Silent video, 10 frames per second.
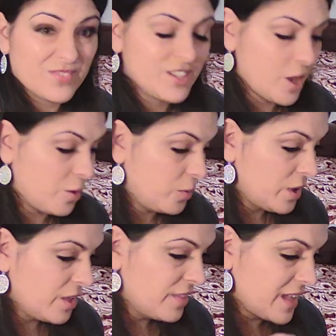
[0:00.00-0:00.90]
So
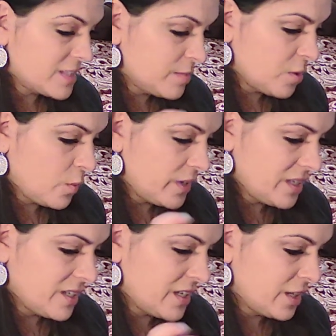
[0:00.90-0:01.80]
that's something we
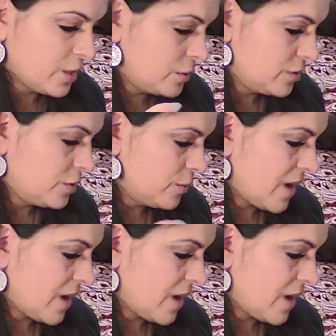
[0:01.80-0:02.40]
need to get used to,